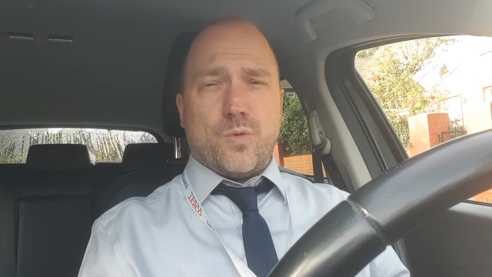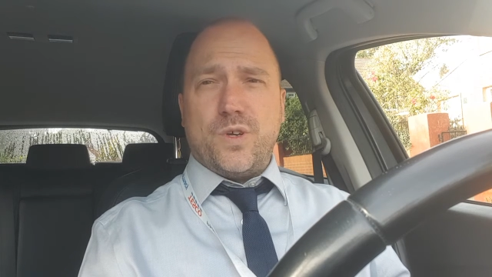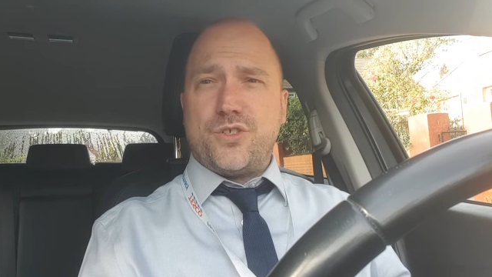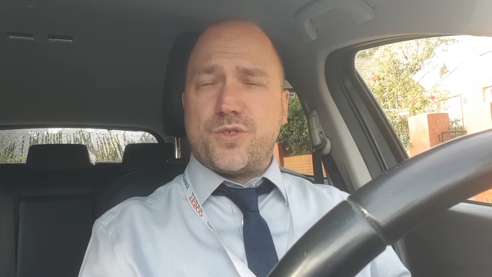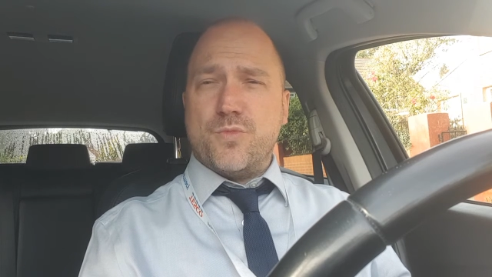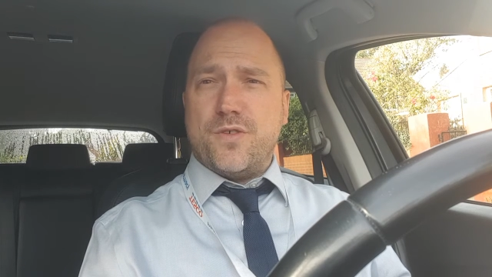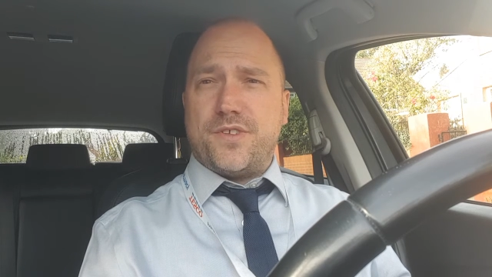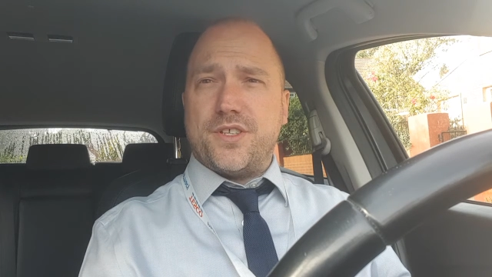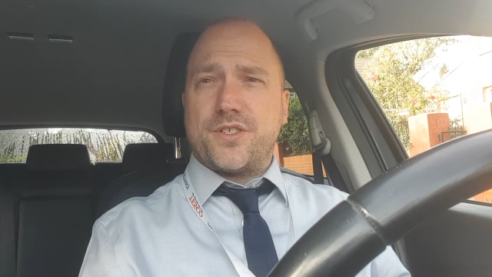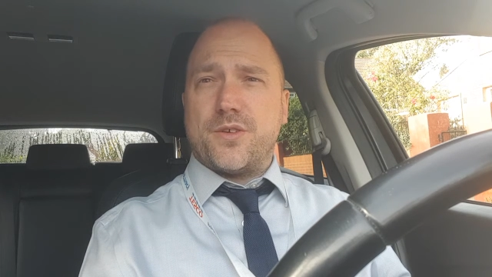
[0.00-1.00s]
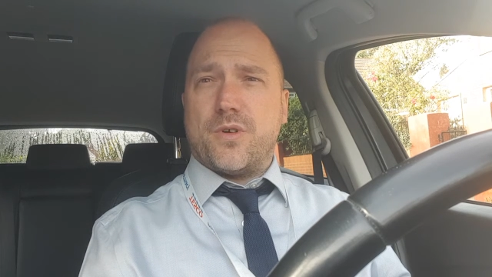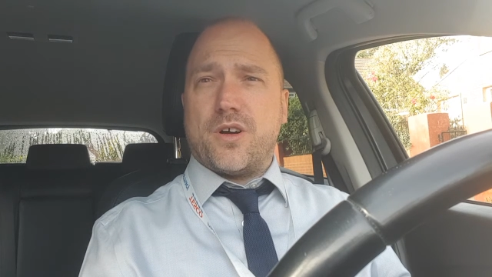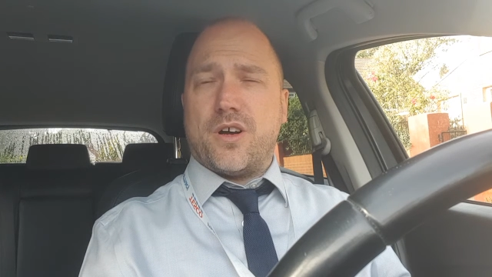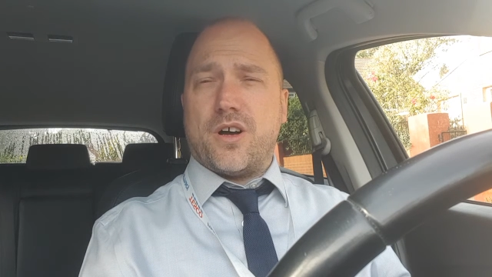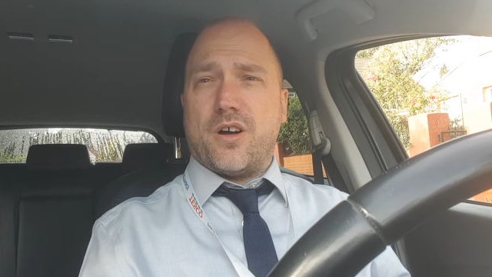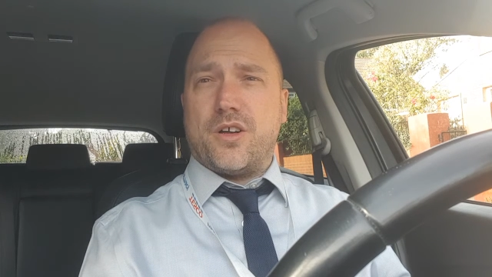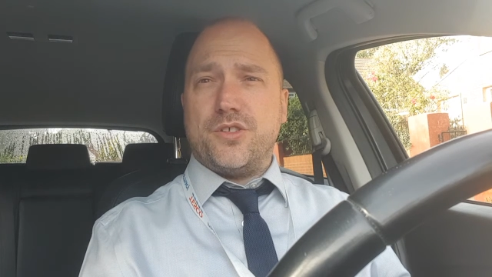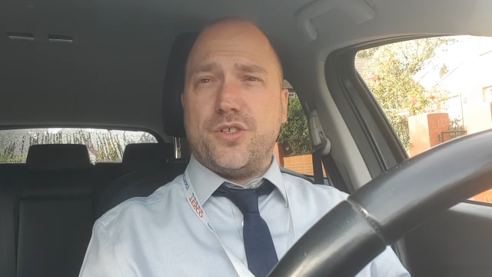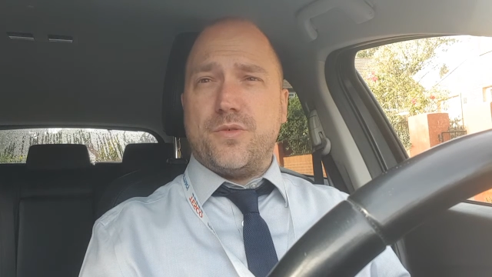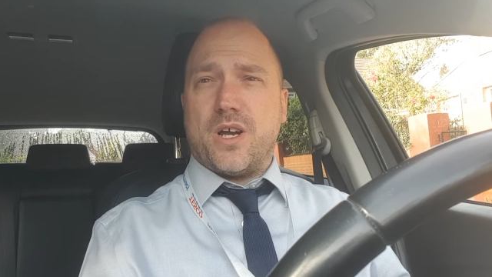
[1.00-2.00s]
We'd just moved into our
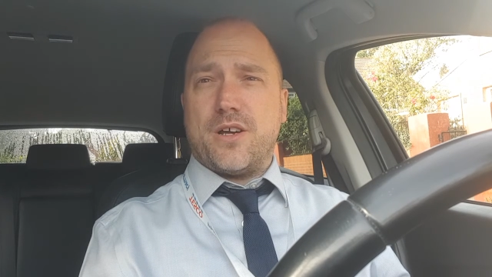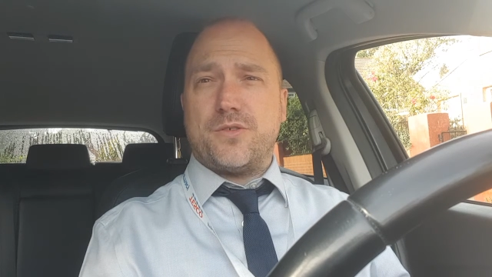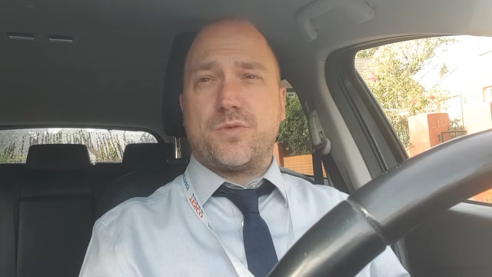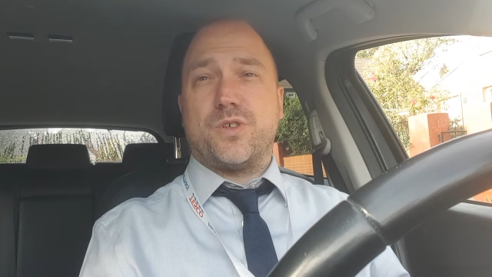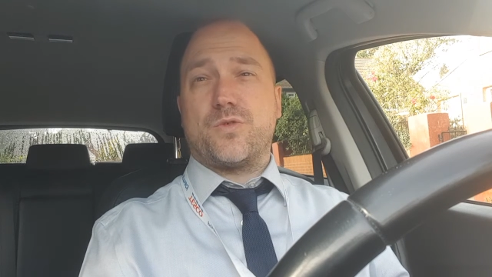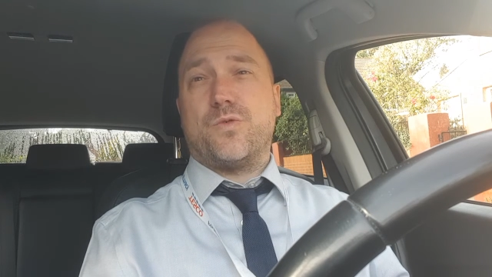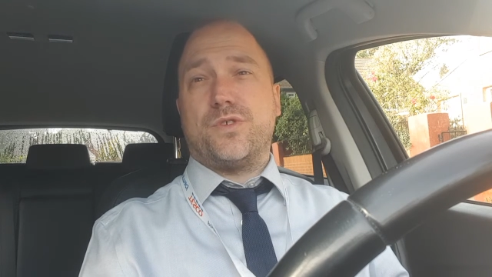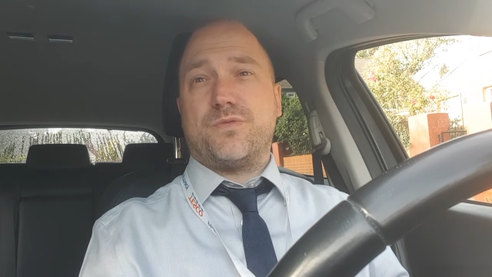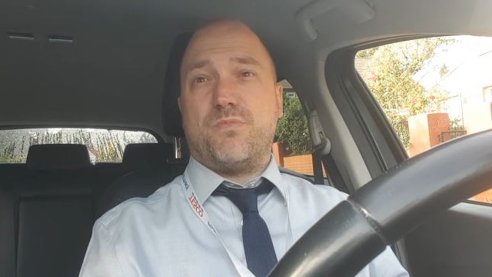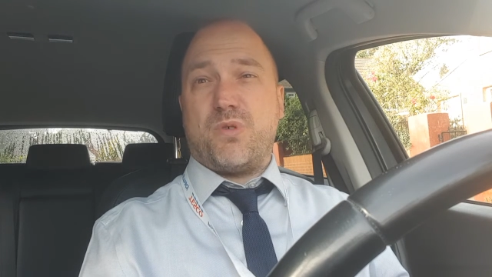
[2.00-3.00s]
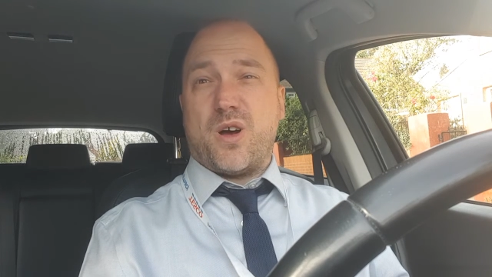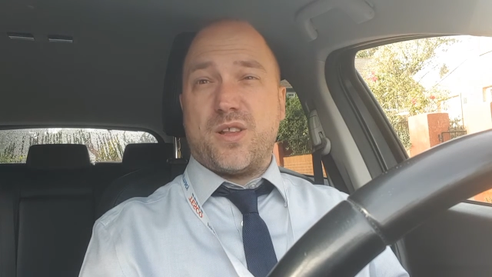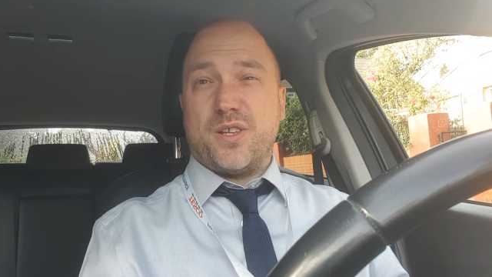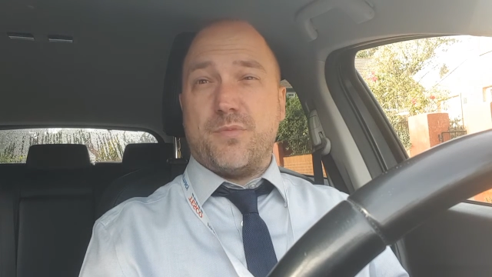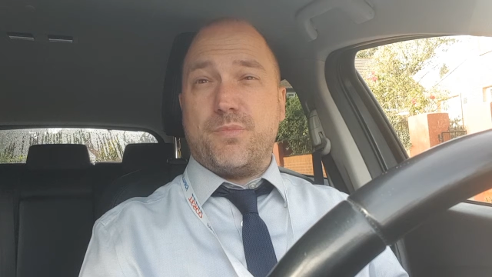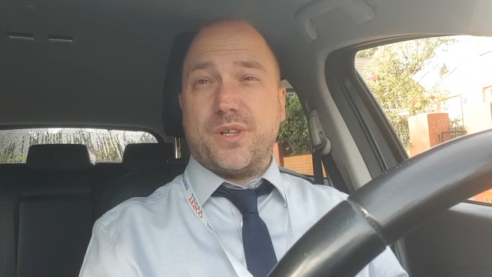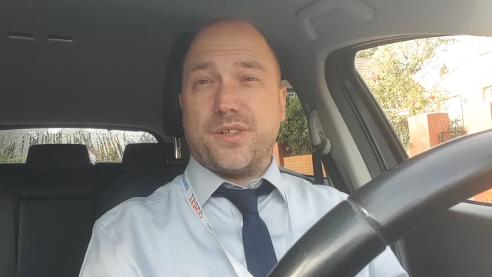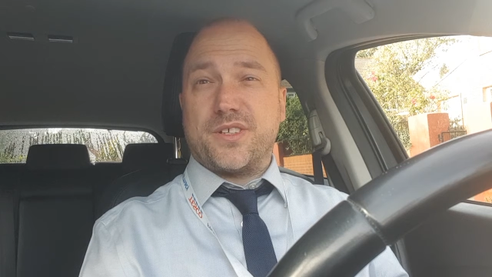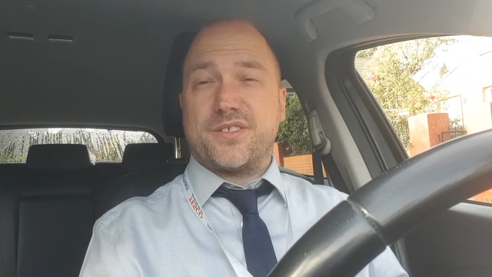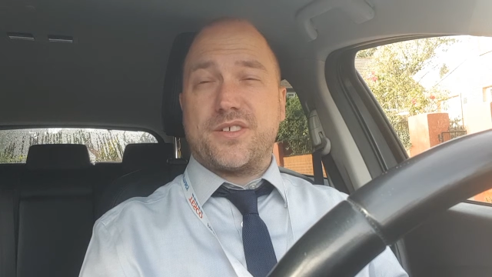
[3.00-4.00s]
new house, which was partly a
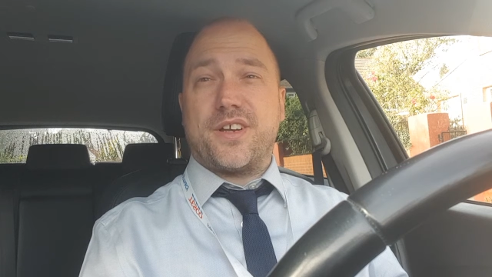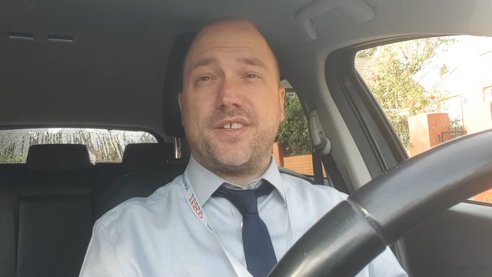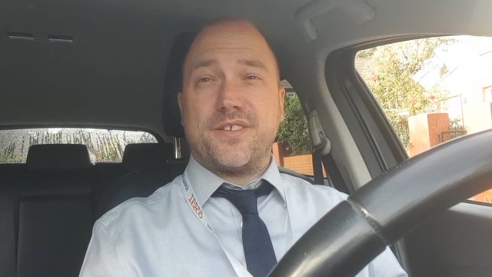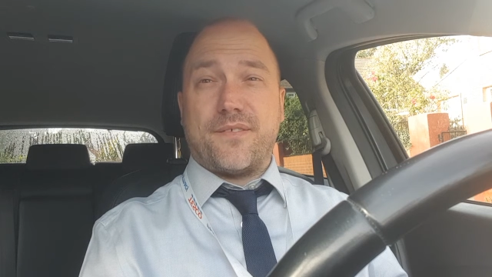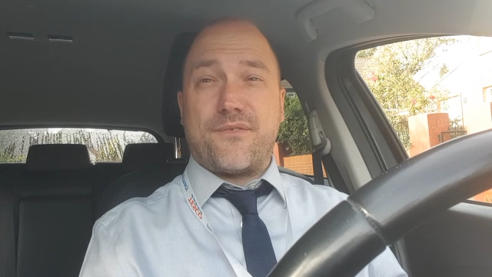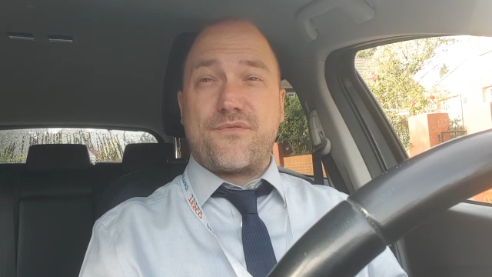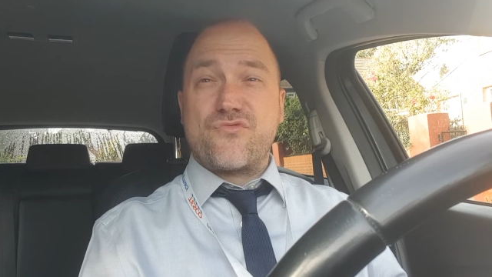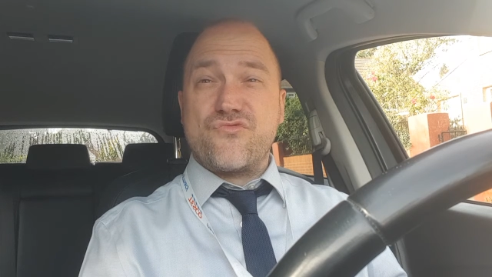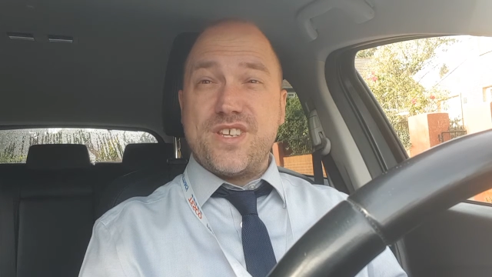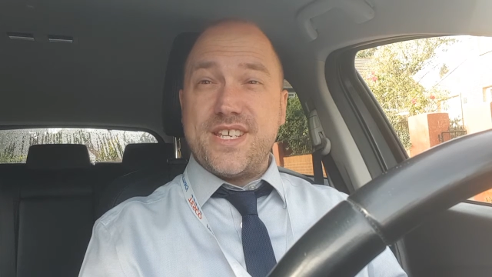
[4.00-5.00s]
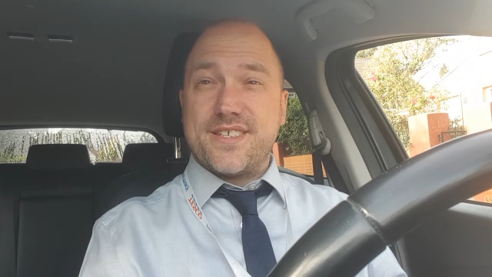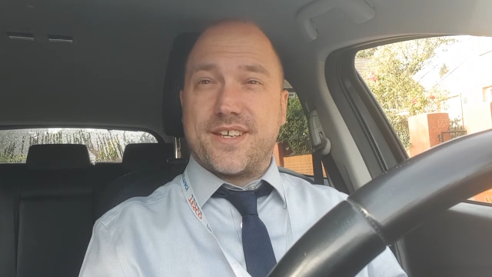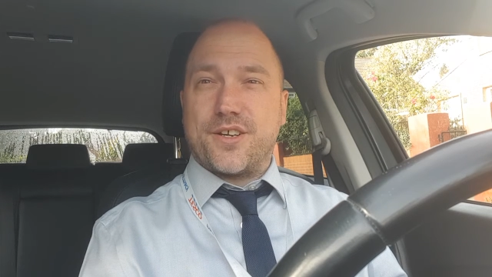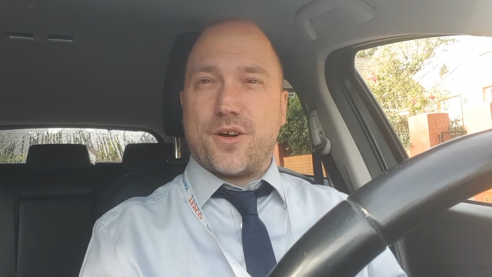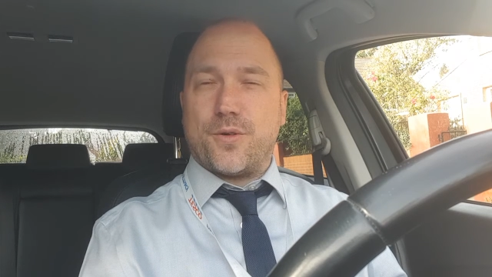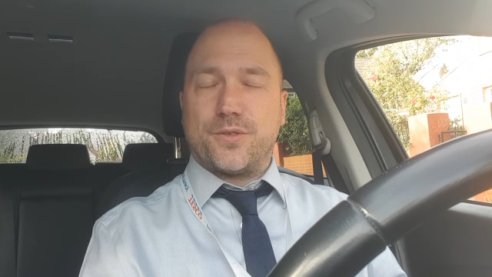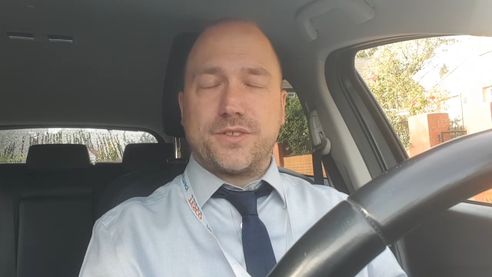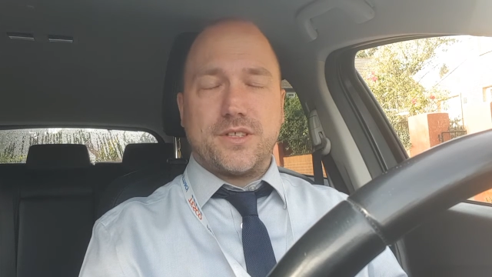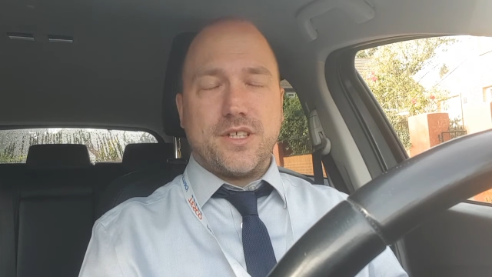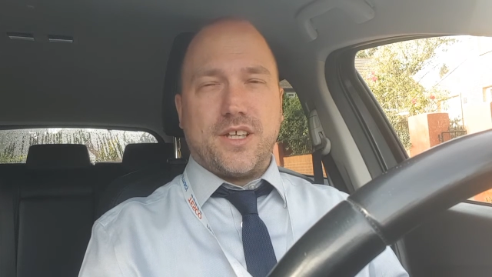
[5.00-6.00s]
building site and freezing cold.